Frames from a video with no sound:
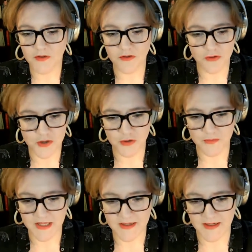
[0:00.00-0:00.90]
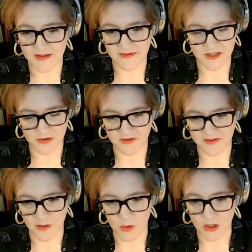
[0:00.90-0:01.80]
social media, essentially
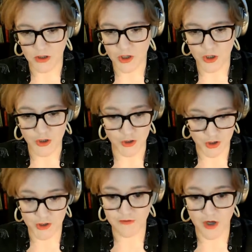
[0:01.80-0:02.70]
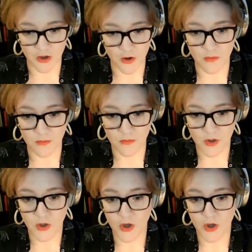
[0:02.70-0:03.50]
saying, well, you should have gone home.